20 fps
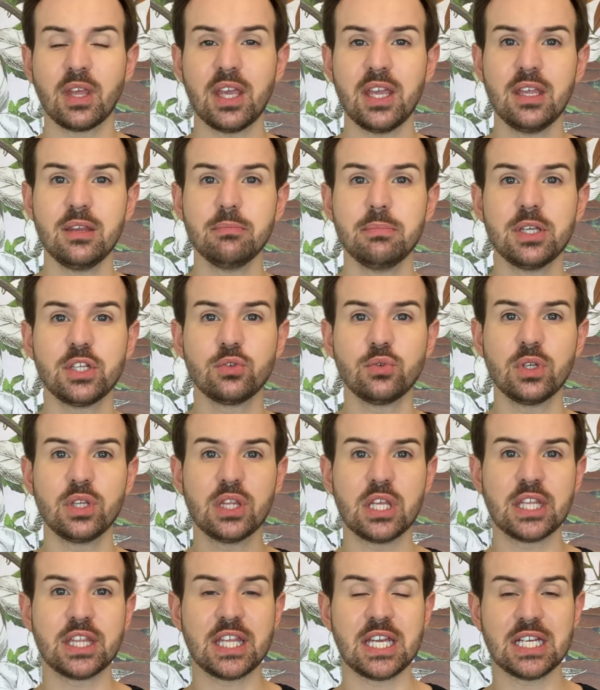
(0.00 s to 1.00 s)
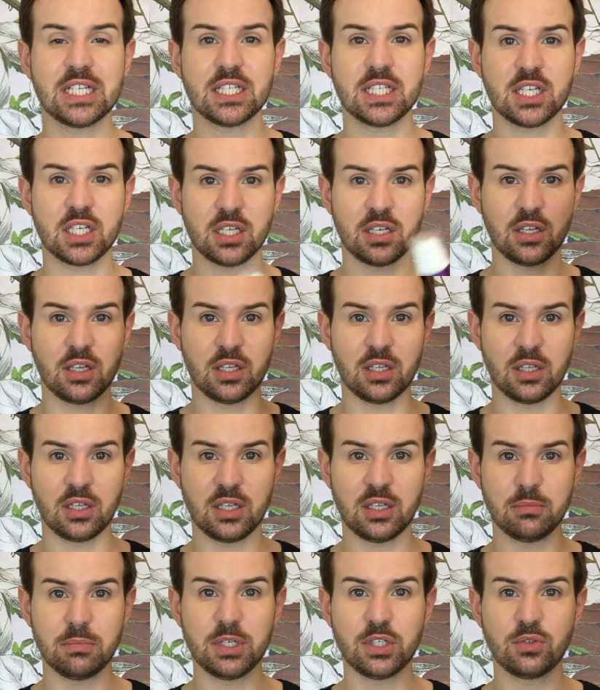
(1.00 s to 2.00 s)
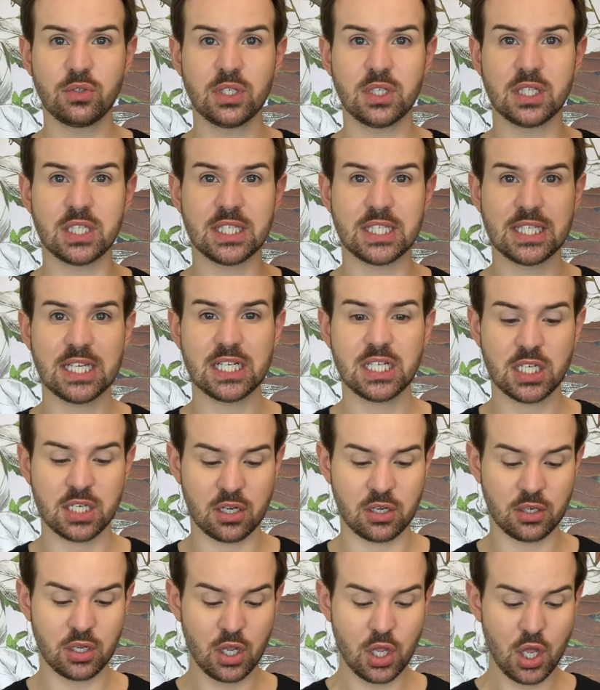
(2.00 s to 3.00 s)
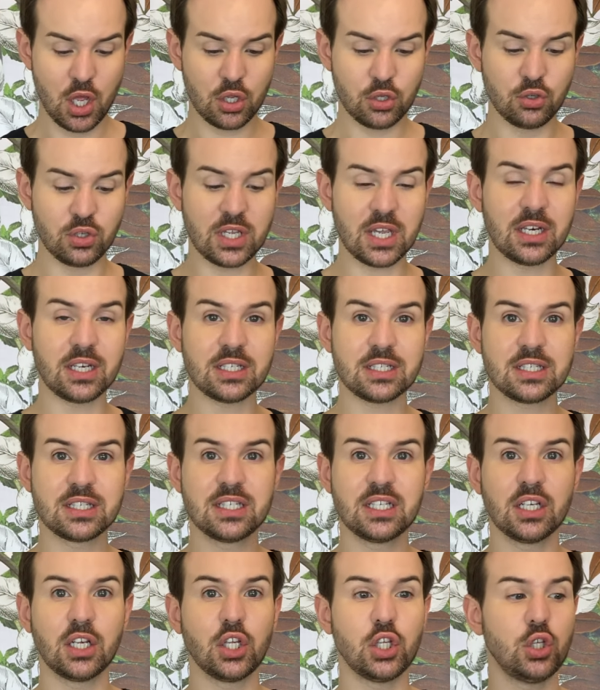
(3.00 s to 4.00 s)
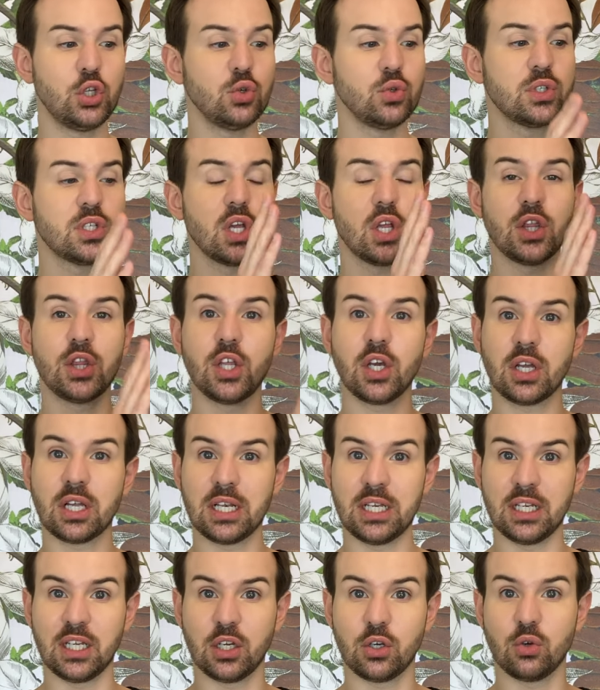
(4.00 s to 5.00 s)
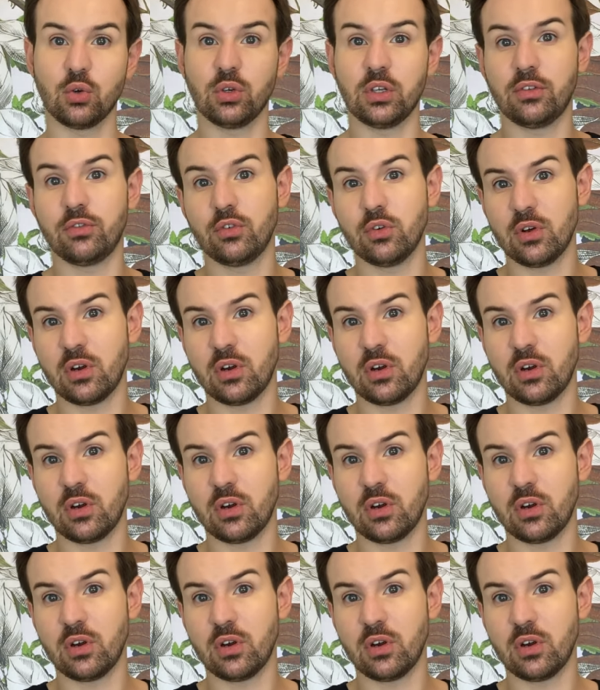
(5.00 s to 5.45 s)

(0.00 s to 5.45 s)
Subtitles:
In between the test and in between the session, you can still use the clinical if